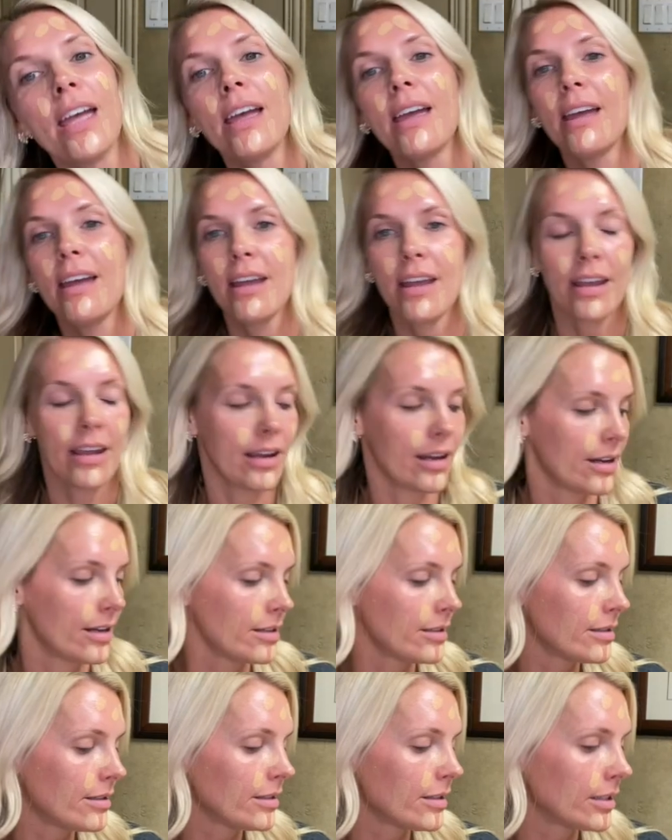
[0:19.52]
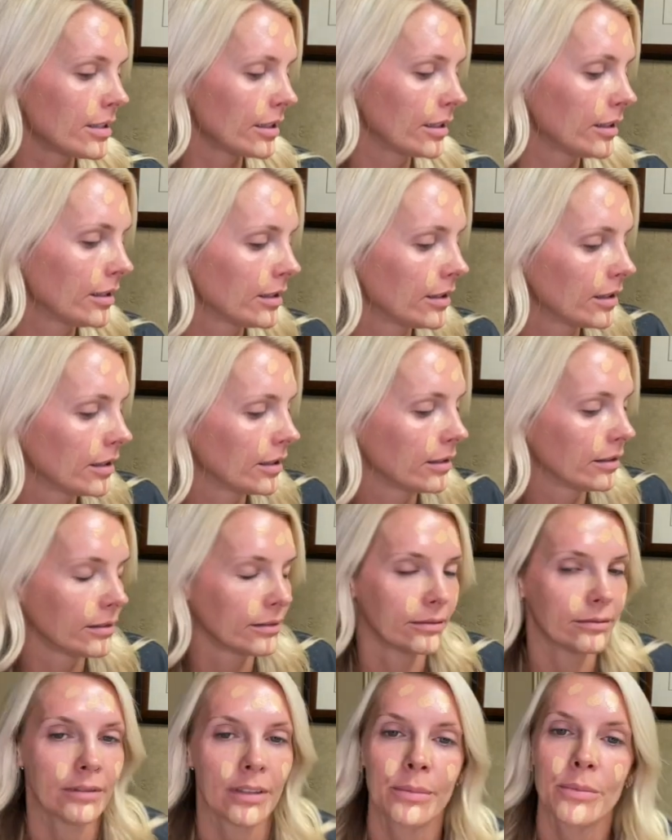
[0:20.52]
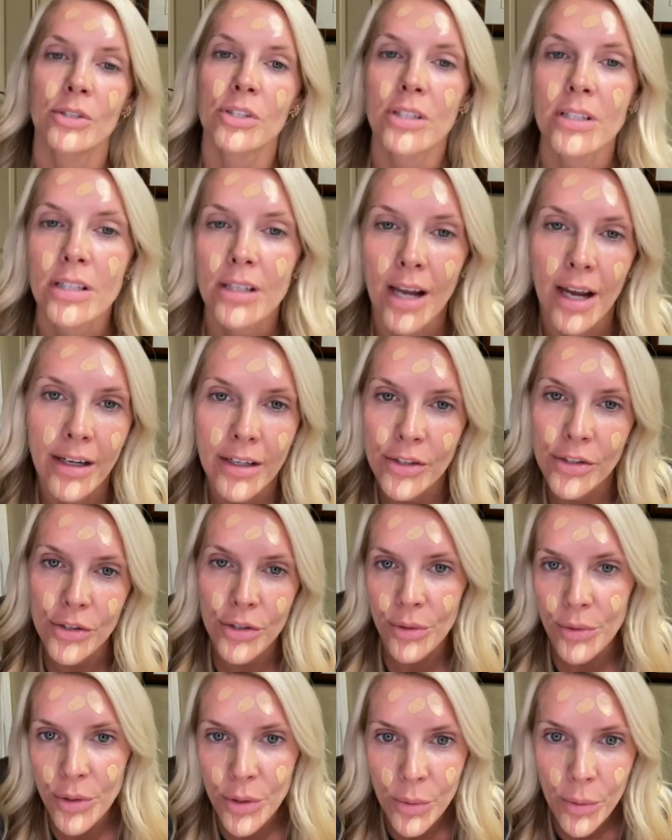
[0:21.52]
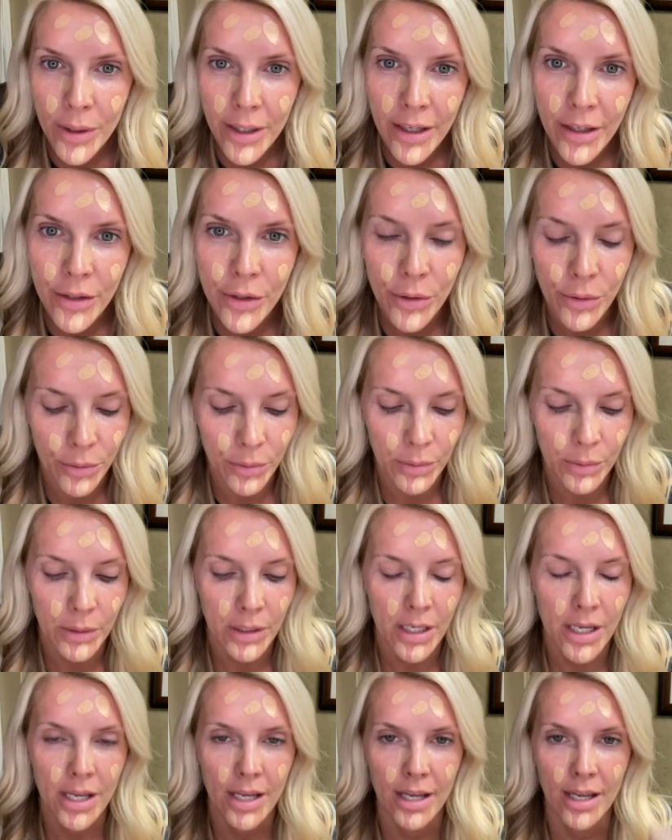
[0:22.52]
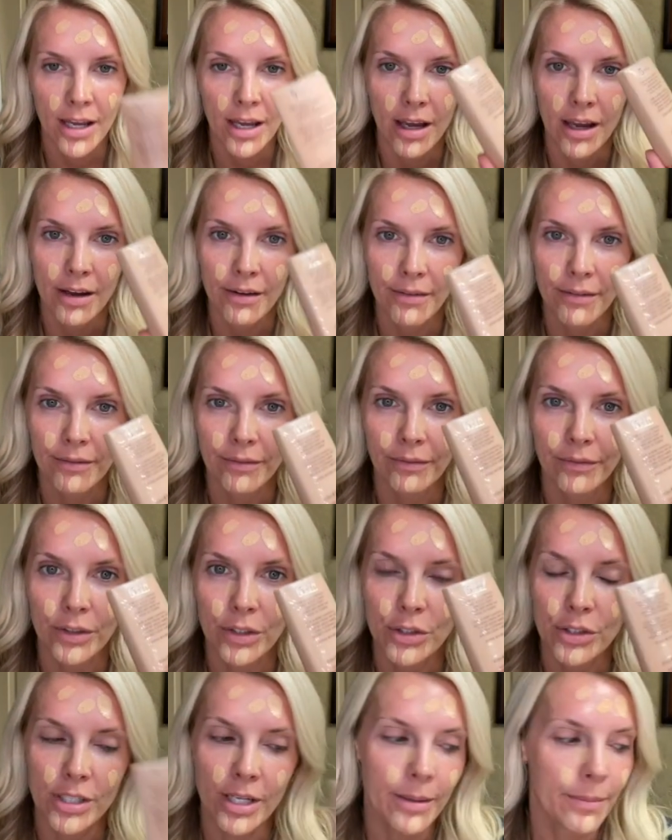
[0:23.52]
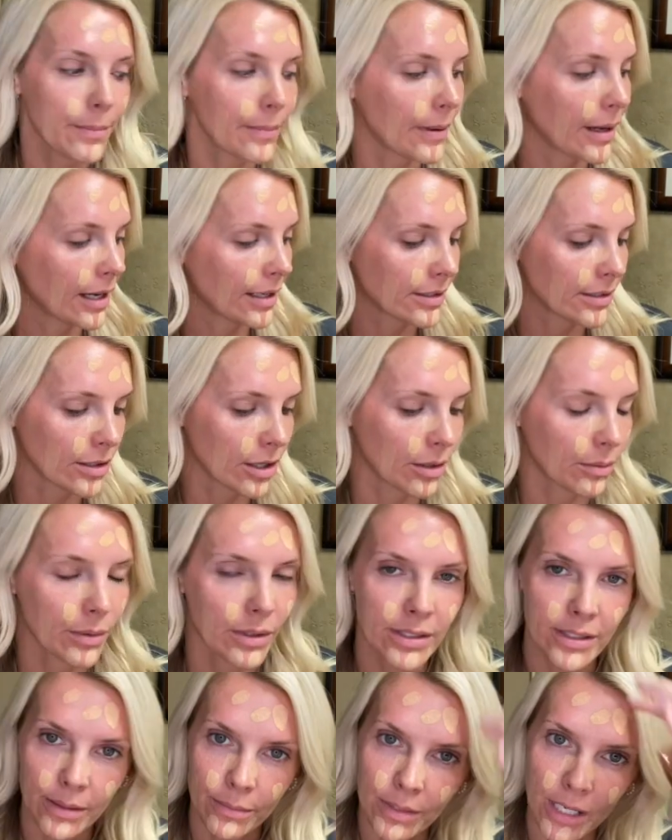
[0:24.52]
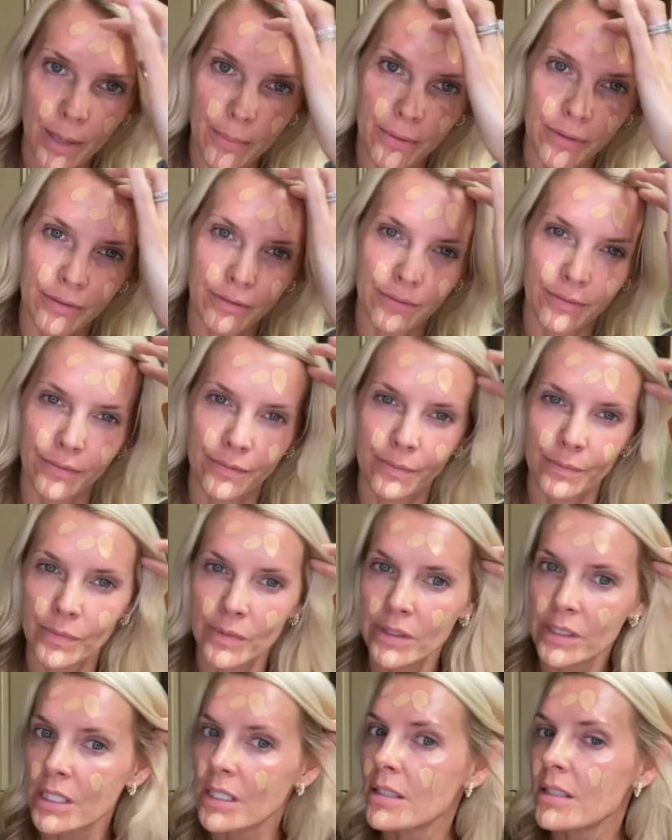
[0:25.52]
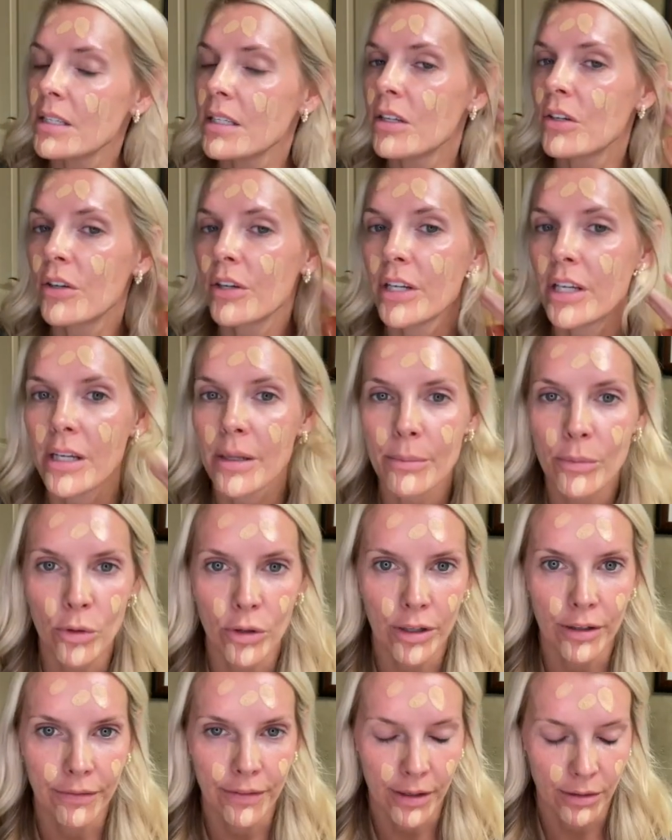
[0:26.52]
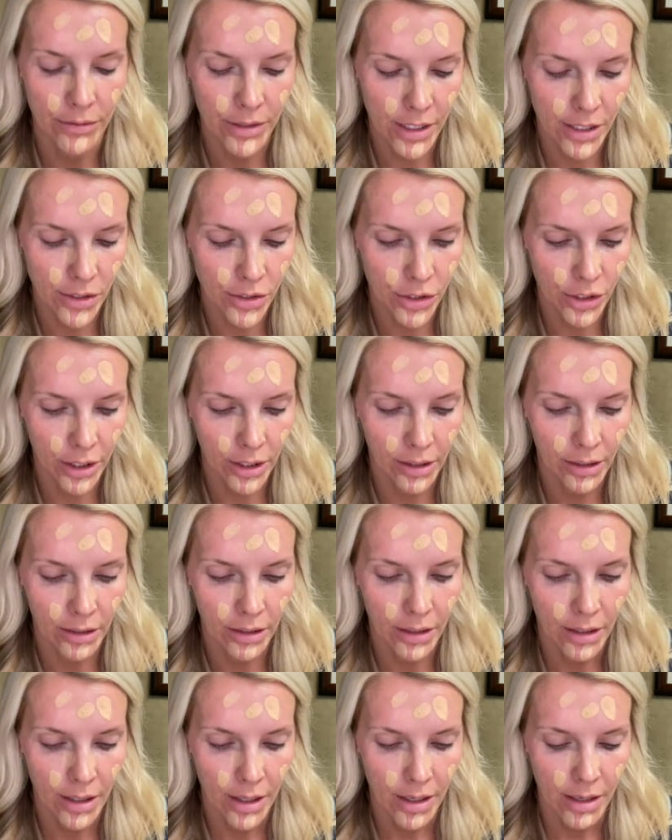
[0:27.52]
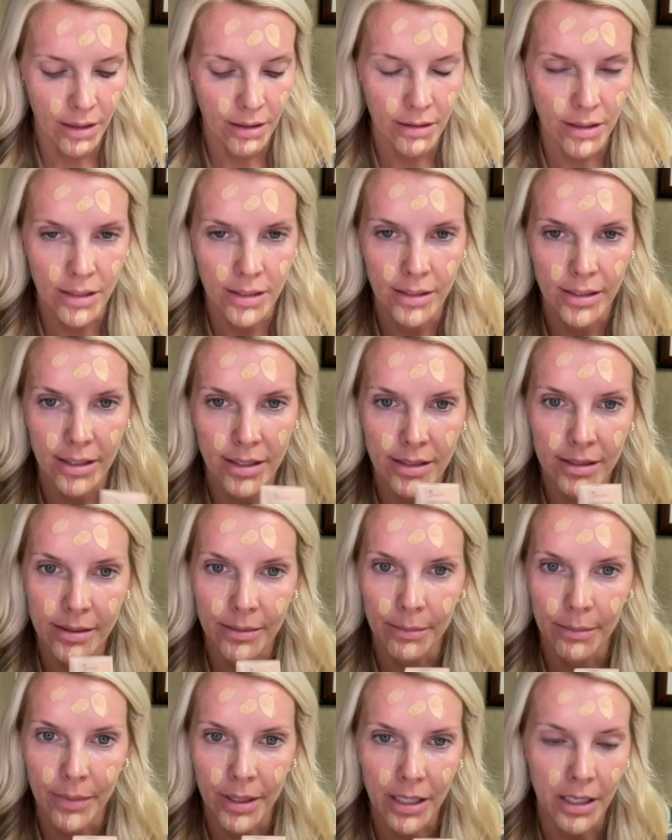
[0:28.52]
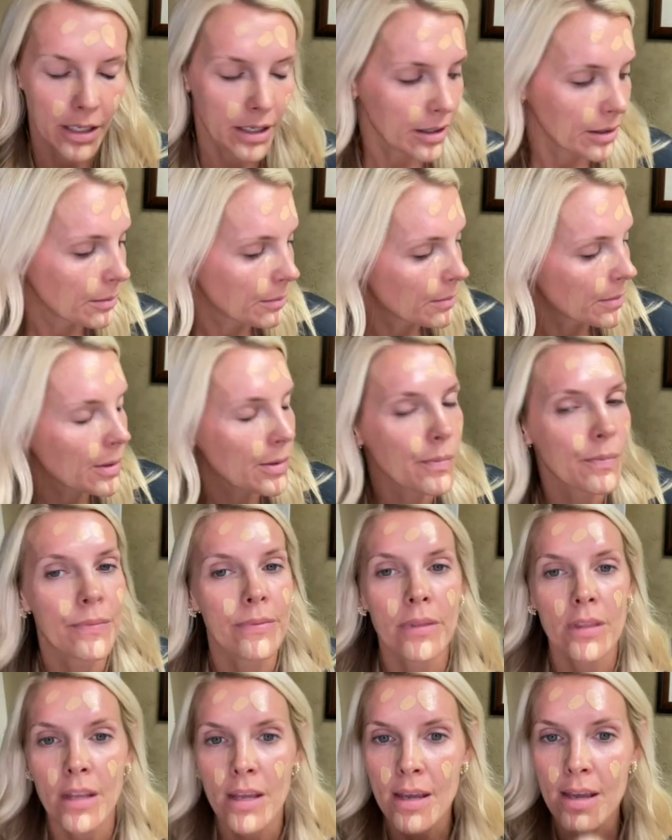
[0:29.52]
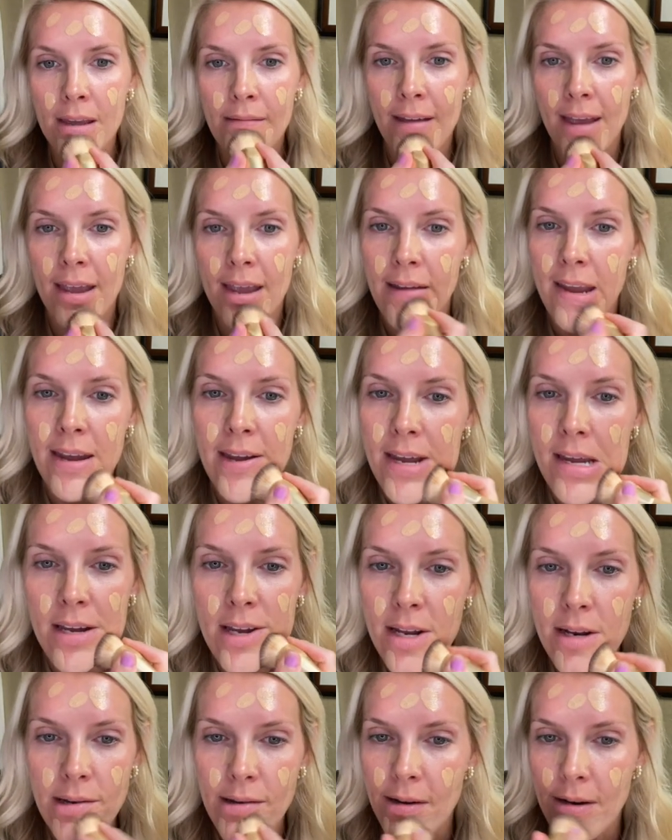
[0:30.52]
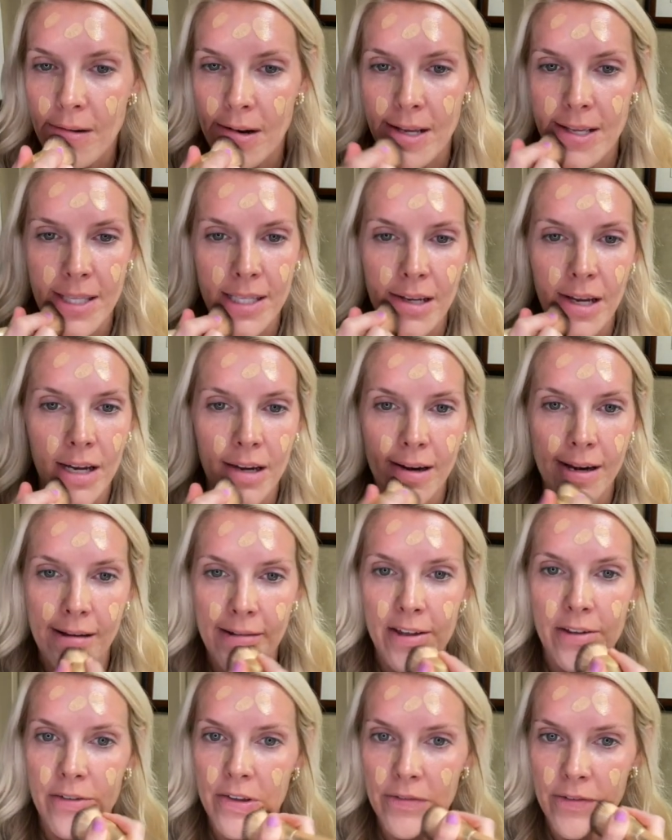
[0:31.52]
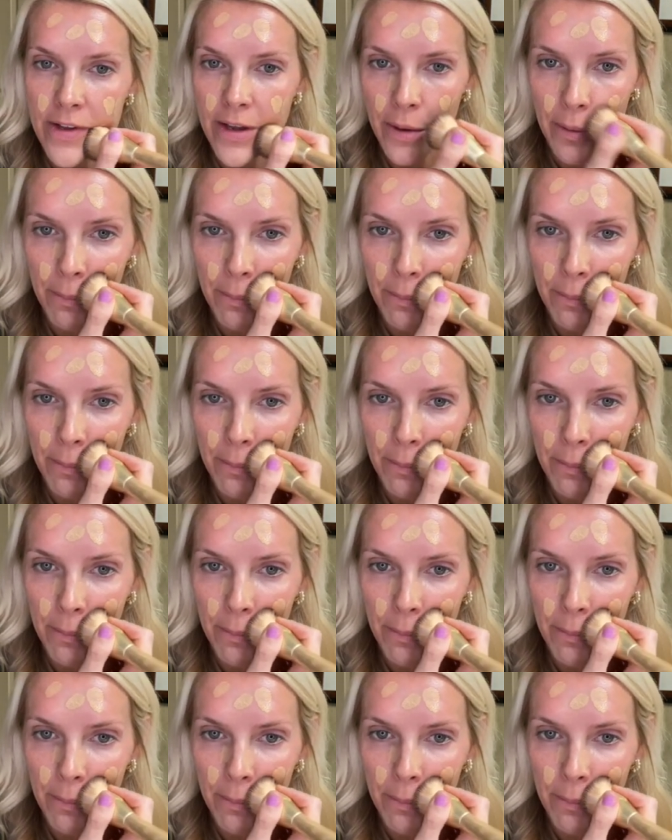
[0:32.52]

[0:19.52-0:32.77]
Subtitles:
and I'm just gonna kind of show you what I do. First up, I start with some type of CC cream or a foundation. This is medium, and you just kind of